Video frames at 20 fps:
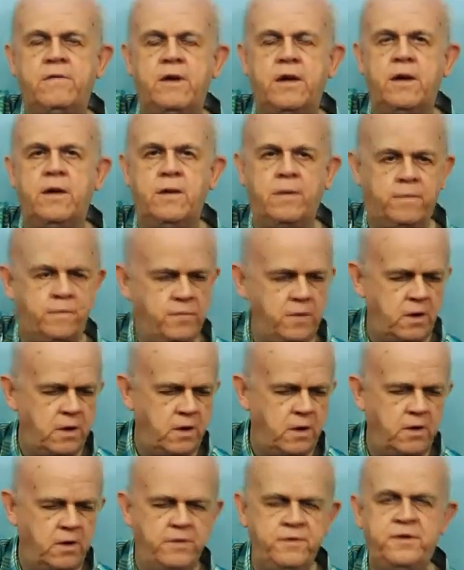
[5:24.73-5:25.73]
V.
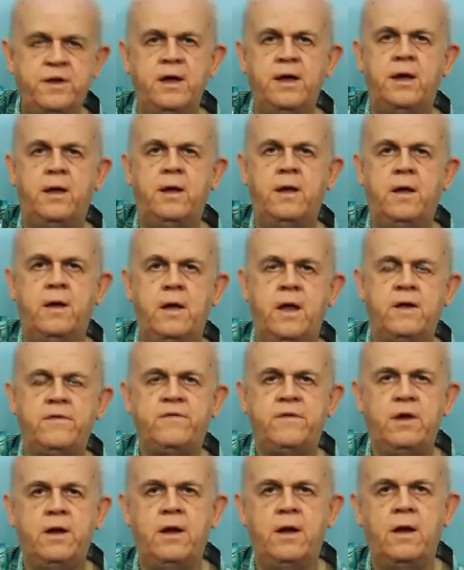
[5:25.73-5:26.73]
D,
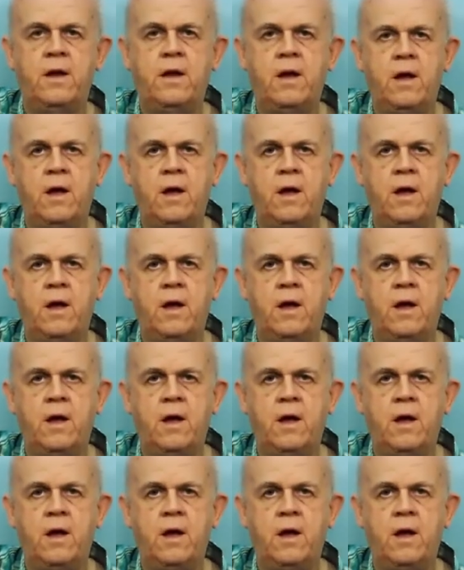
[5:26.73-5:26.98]
that's D.